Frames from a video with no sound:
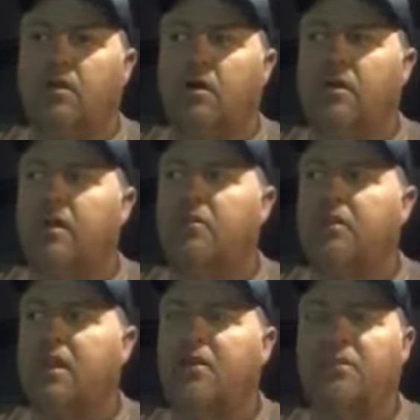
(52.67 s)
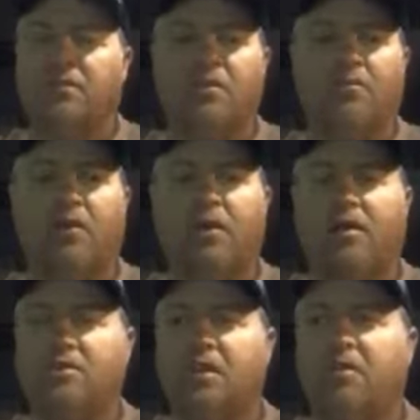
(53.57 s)
another account that somehow
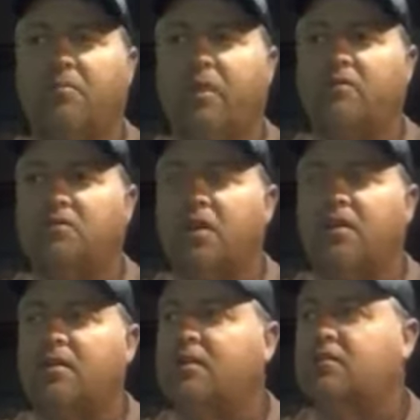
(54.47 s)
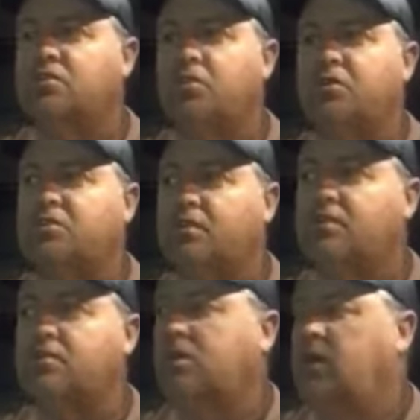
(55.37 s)
got set up when I was trying to get switched to
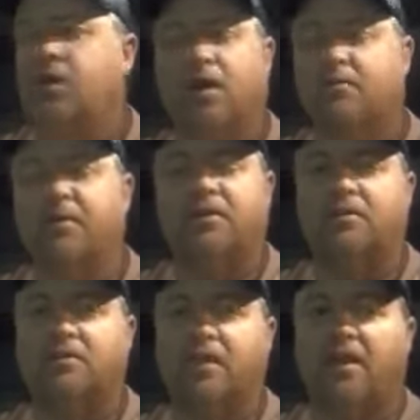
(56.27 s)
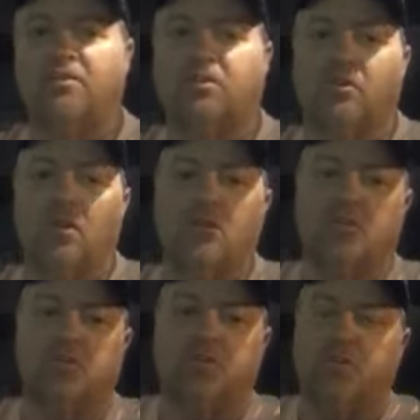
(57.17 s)
this. It's been a disaster. Long
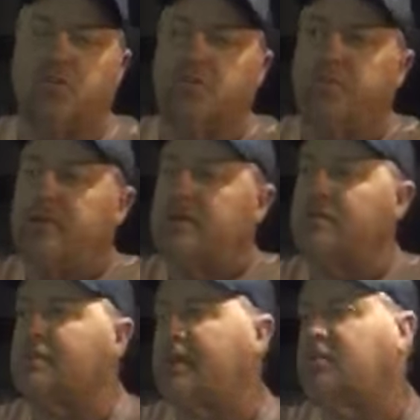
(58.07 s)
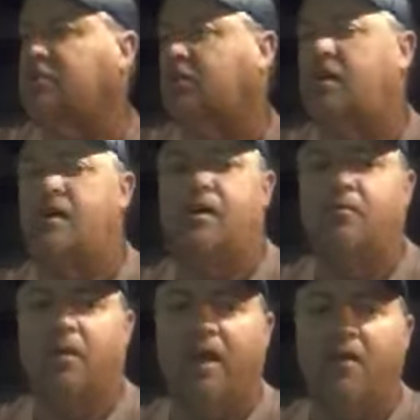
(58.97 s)
story short, it's been a disaster.
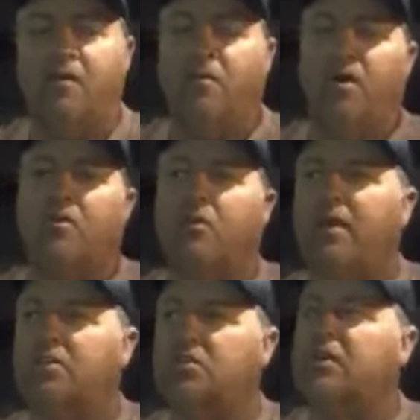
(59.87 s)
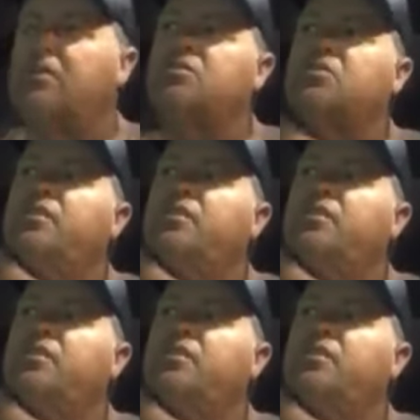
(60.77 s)
But now I'm on the right channel, so